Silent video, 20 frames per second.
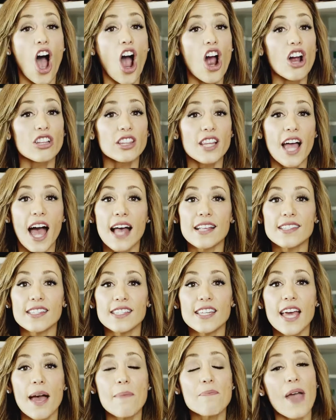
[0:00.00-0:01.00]
Our last
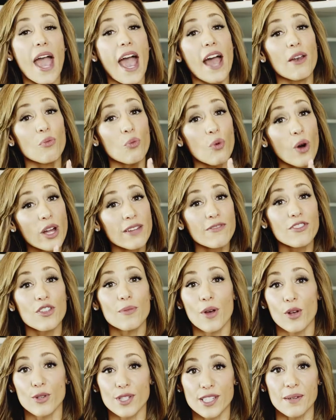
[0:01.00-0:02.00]
step, and one of
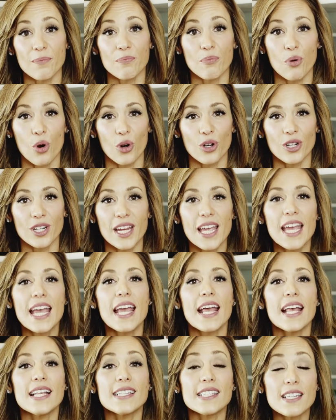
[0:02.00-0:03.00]
the most important,
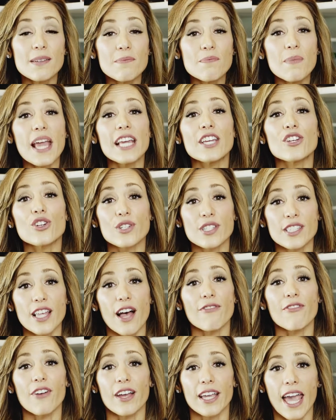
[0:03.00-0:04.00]
is to make
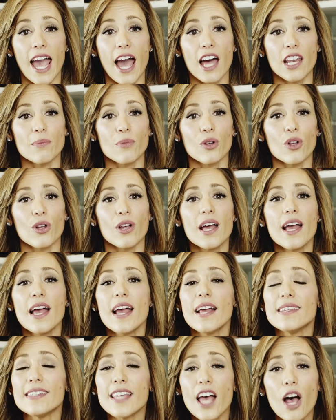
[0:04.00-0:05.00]
yourself accountable.
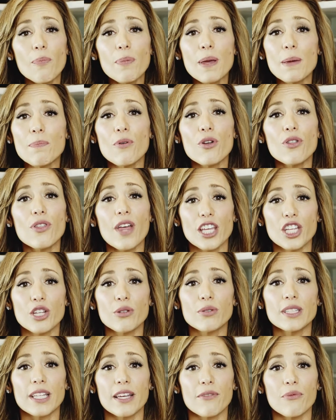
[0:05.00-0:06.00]
Tell people that
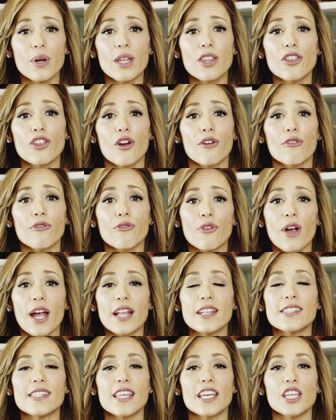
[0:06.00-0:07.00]
you live with or
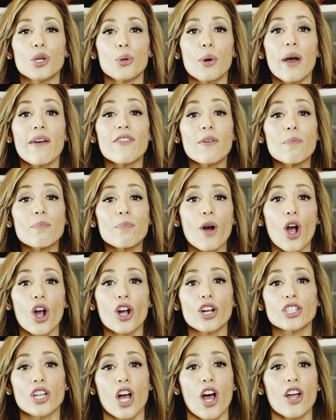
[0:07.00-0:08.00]
friends that you have
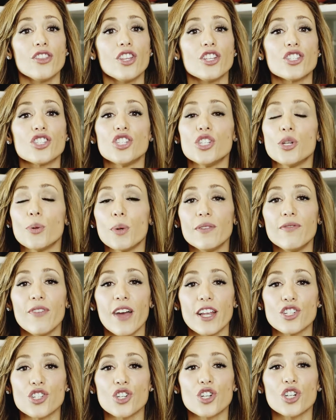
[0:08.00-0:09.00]
embarked on this new
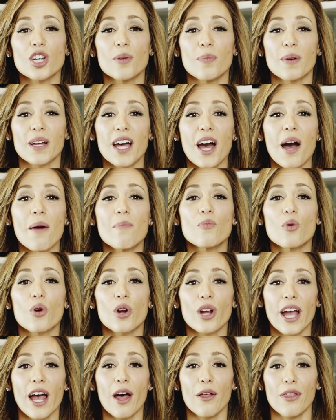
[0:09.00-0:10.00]
adventure to become
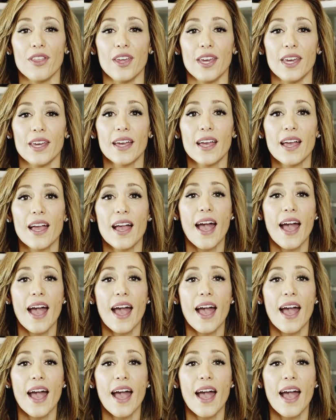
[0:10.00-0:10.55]
more healthy.